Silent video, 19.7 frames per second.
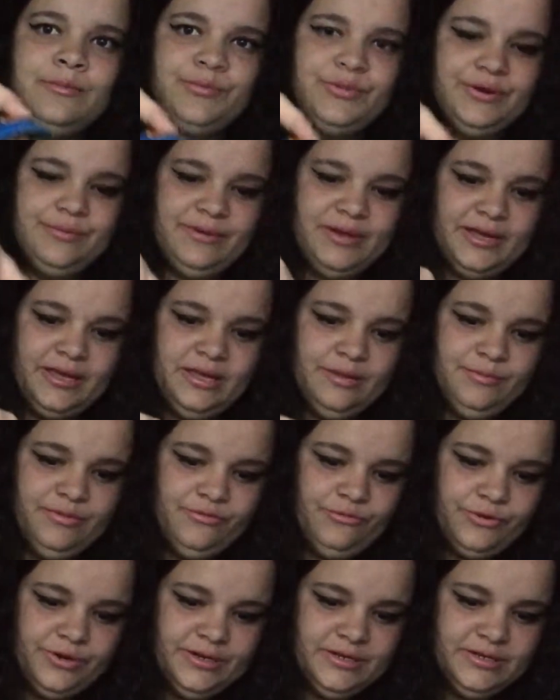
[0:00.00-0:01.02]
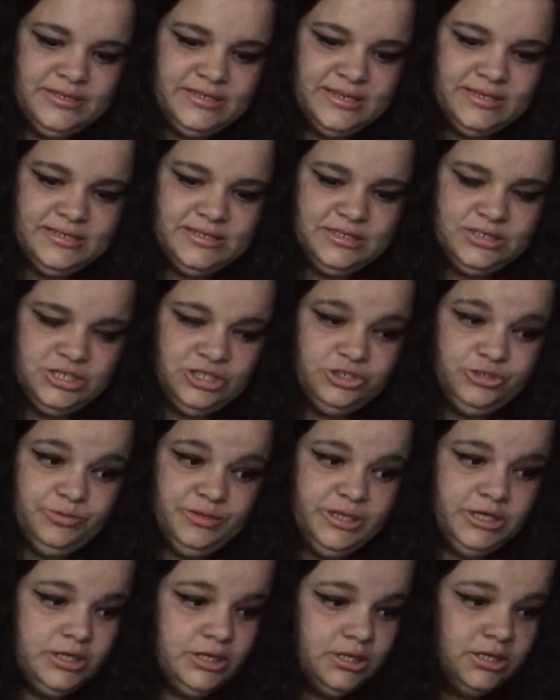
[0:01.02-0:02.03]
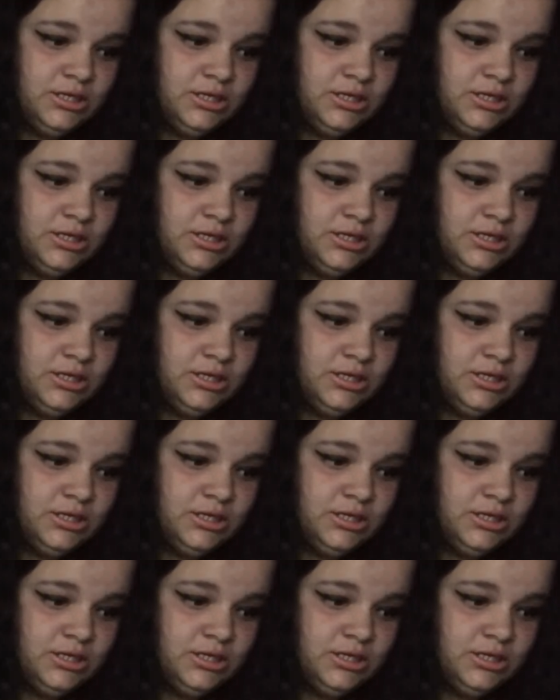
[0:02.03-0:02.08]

Put it back in before he decides to touch me.